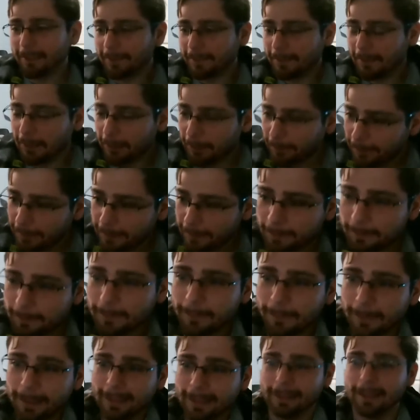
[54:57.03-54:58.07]
of you
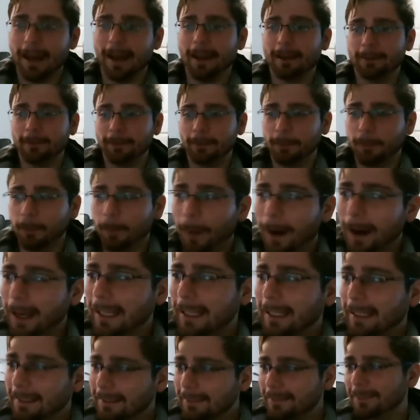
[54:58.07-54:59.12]
from in that
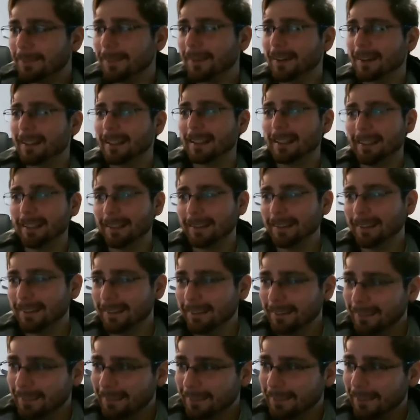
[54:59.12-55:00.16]
white
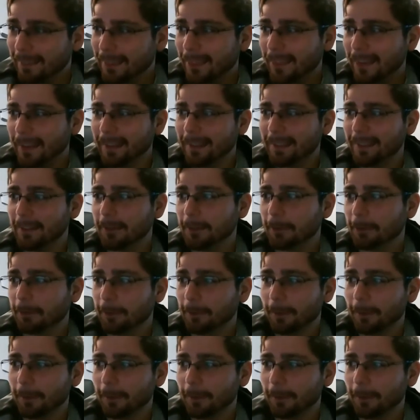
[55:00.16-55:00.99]
fucking thing you were